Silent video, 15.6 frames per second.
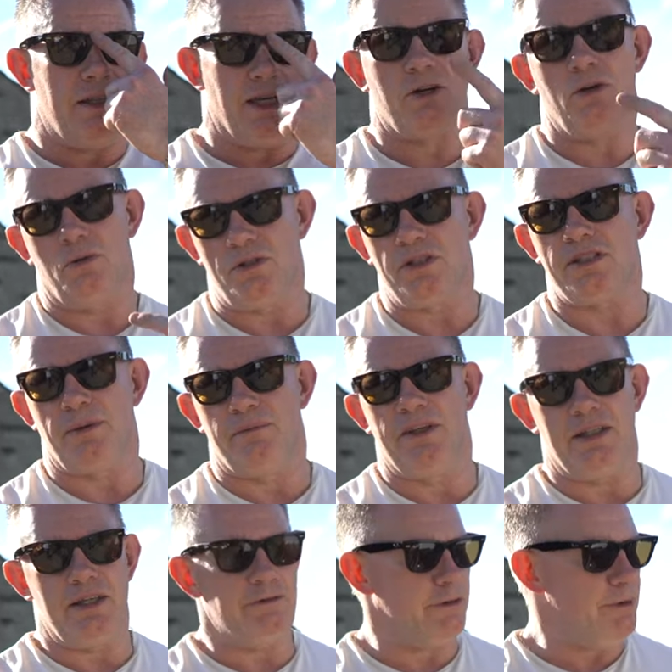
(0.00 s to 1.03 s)
they're called something
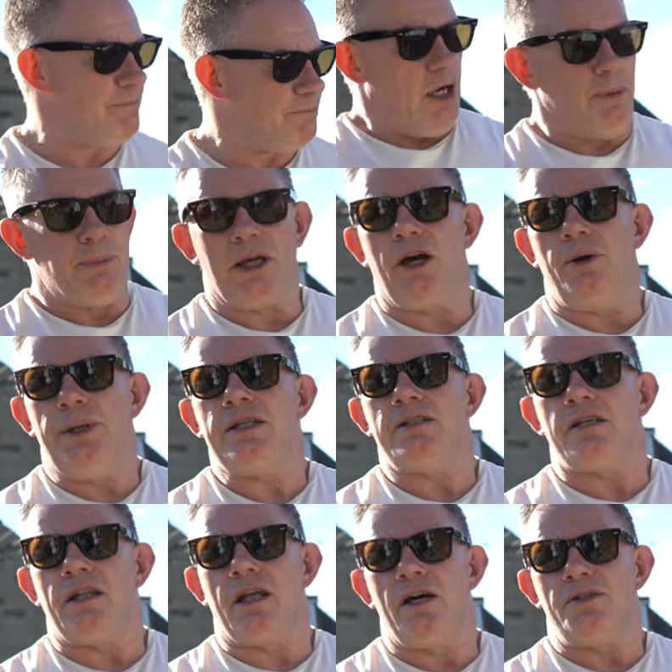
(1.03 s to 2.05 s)
different and I'll be going
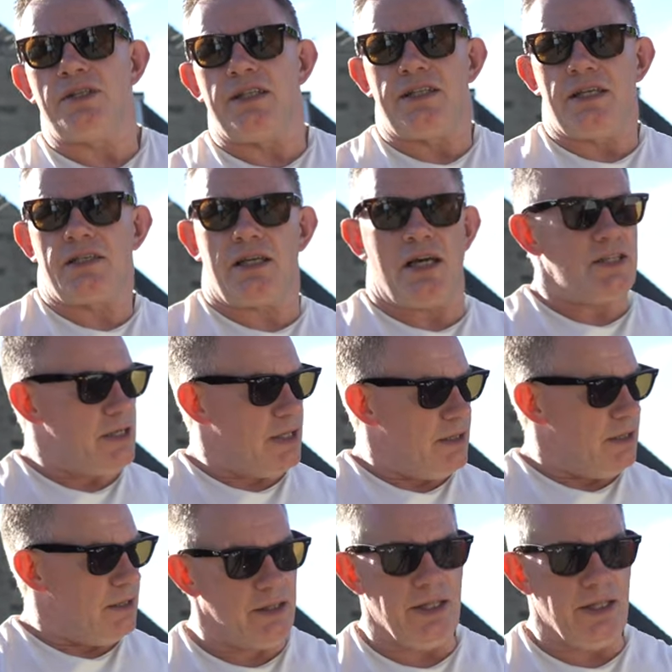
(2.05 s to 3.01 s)
into those and discussing